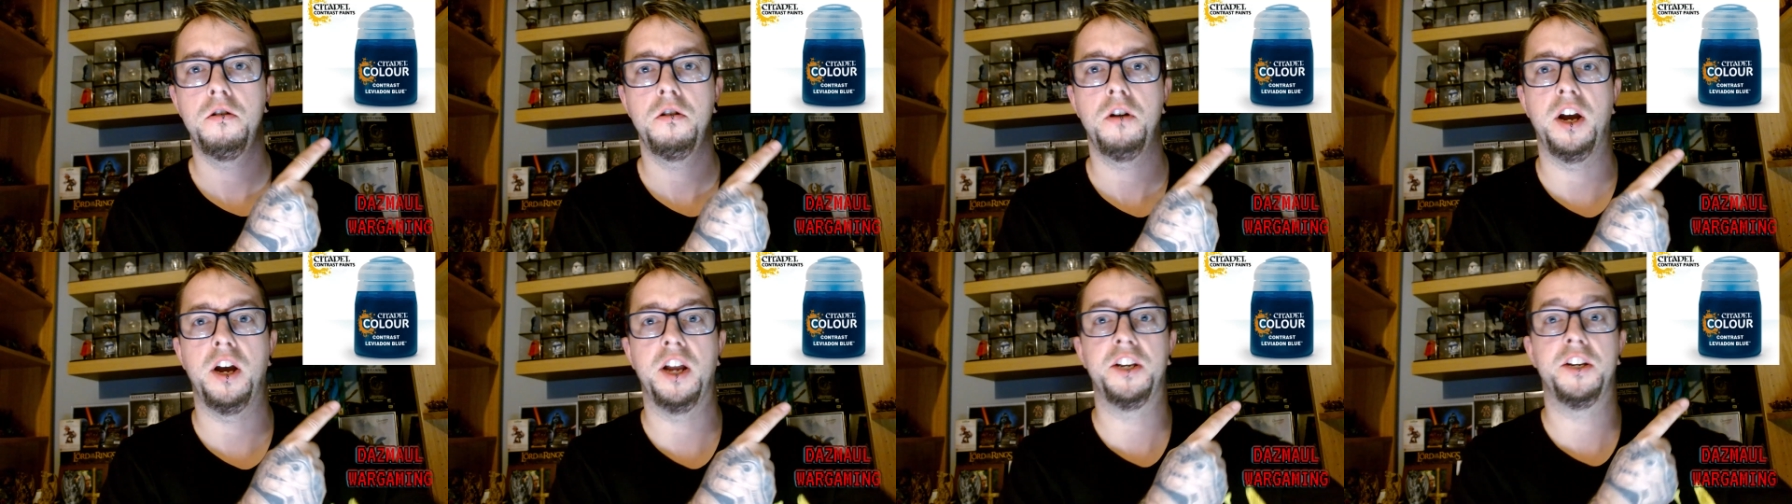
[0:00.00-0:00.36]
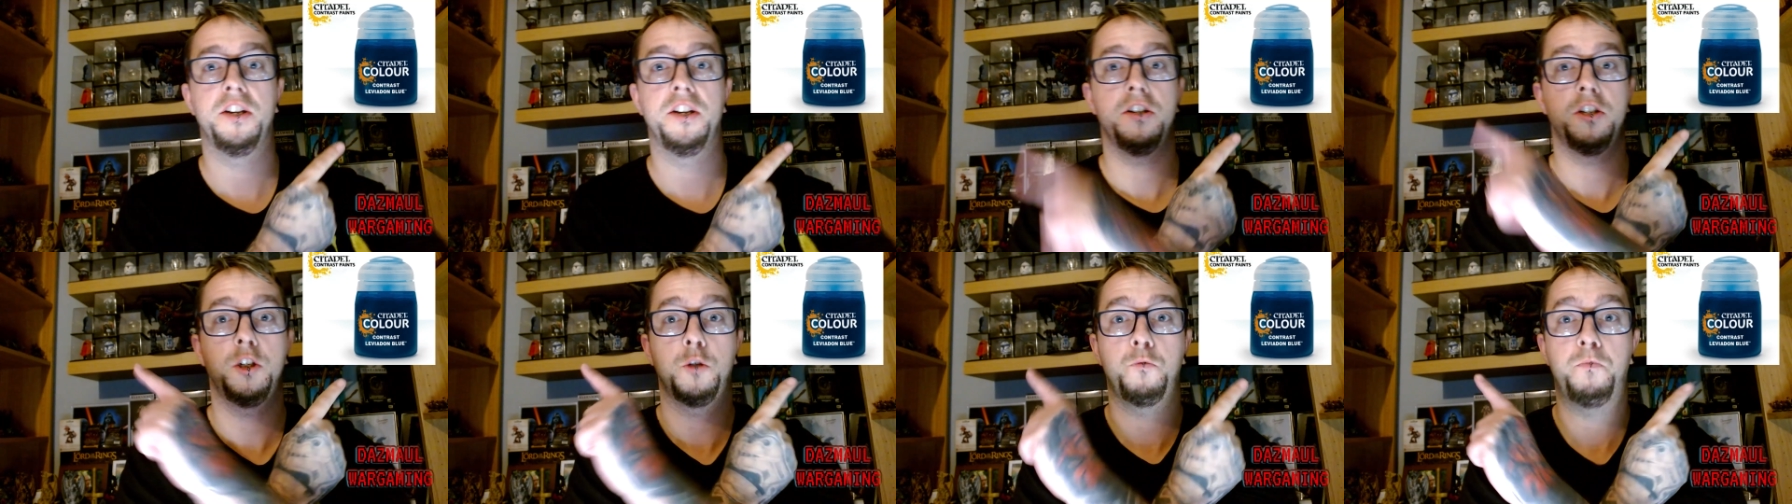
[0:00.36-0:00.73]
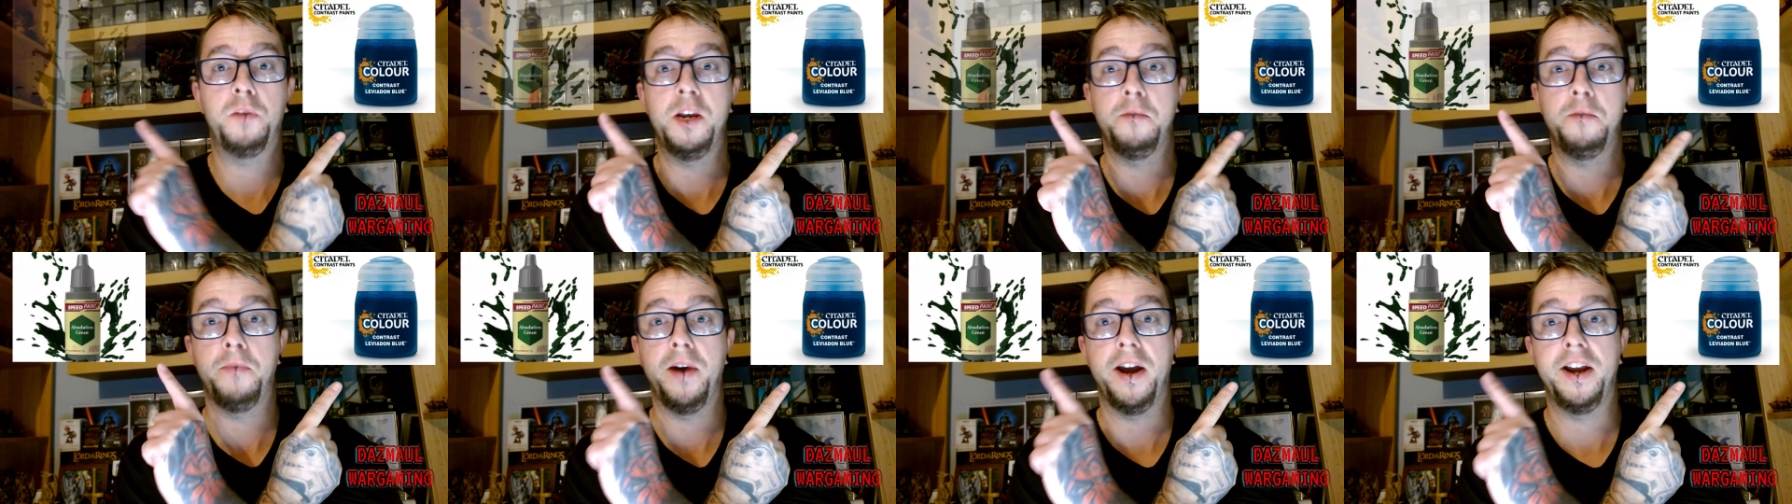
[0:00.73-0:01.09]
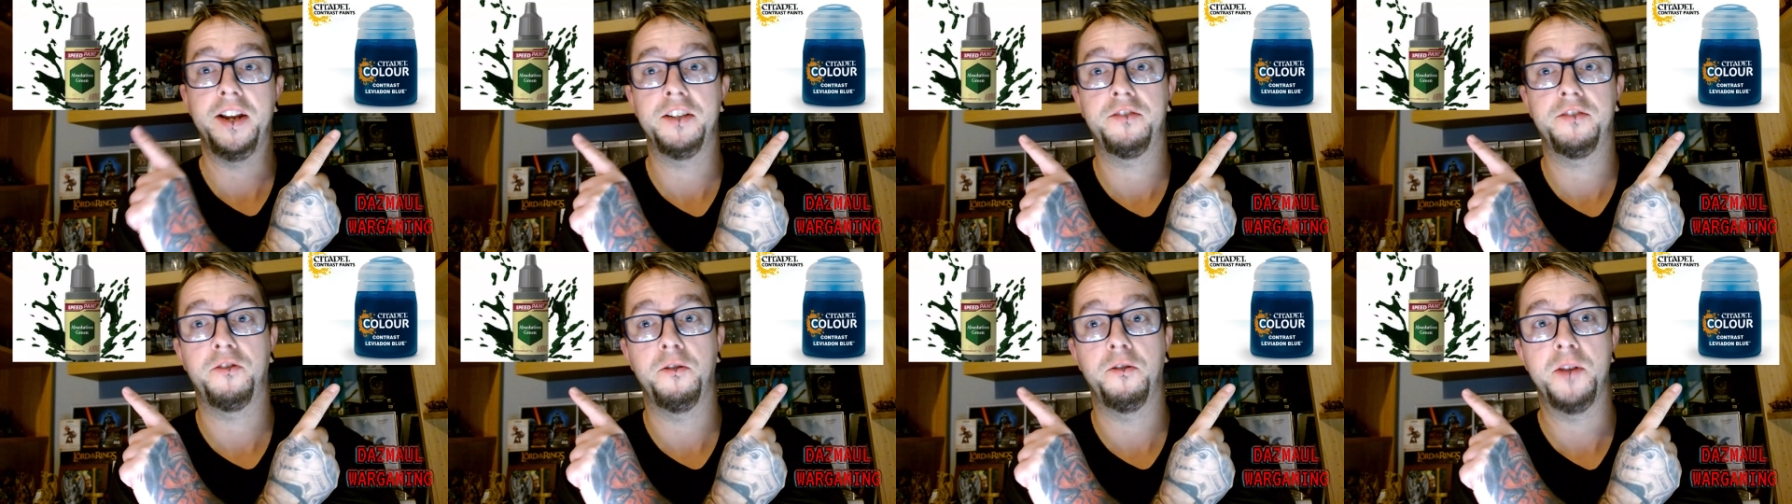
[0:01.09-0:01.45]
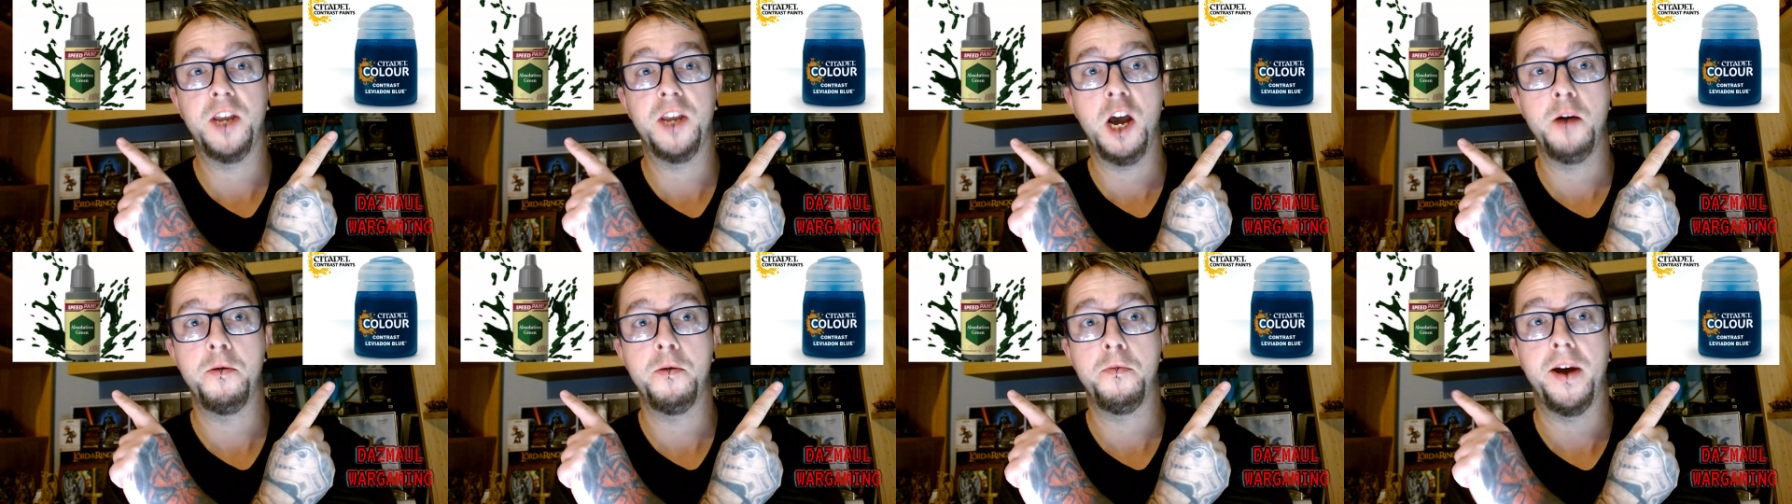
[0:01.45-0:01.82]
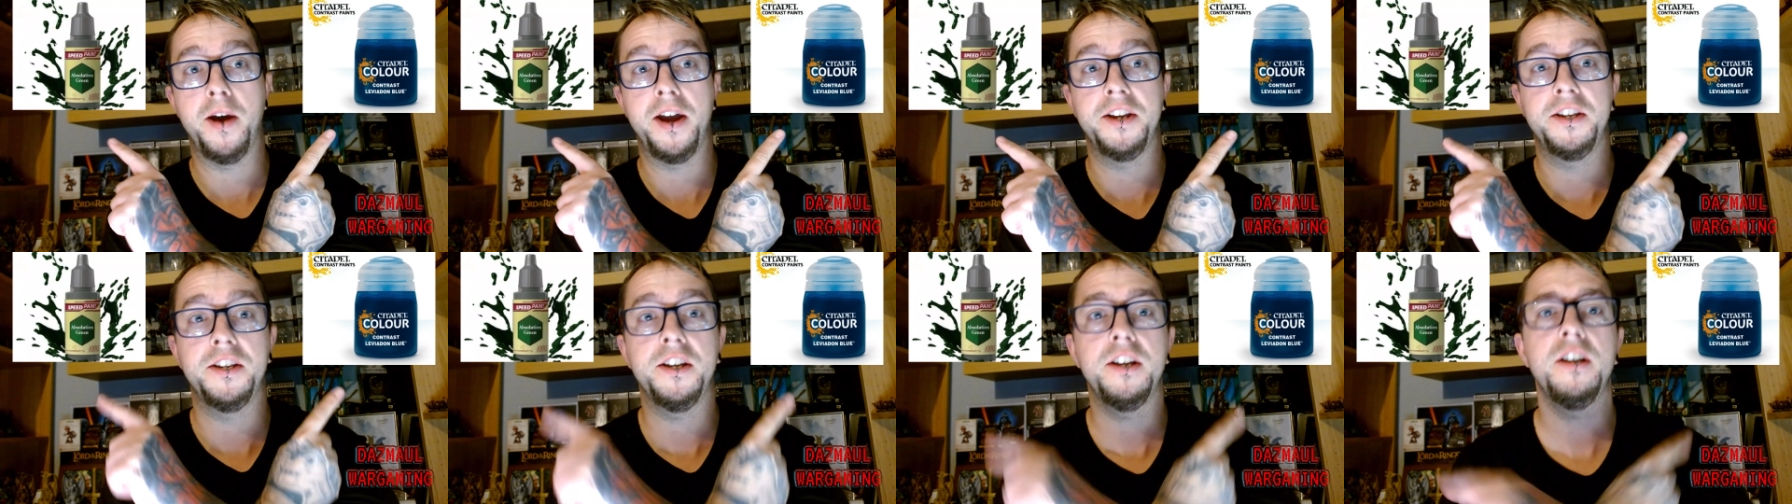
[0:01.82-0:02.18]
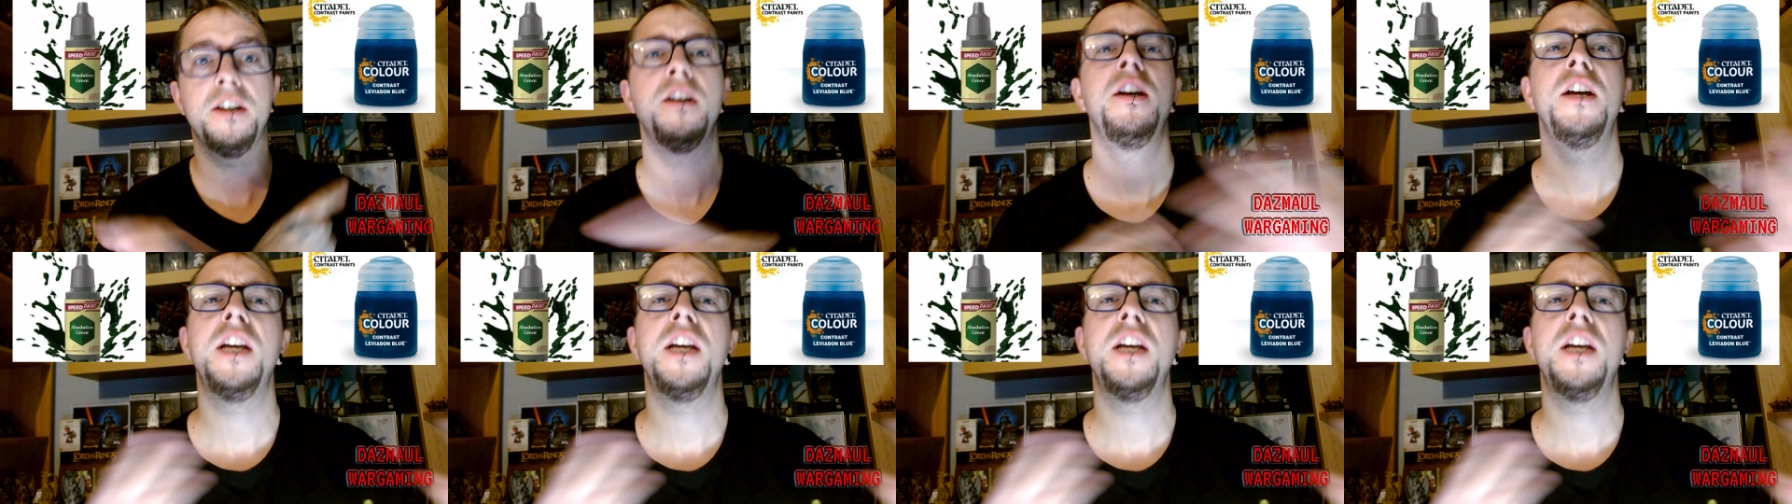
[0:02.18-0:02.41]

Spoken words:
and Speed Paints from the Army Painter,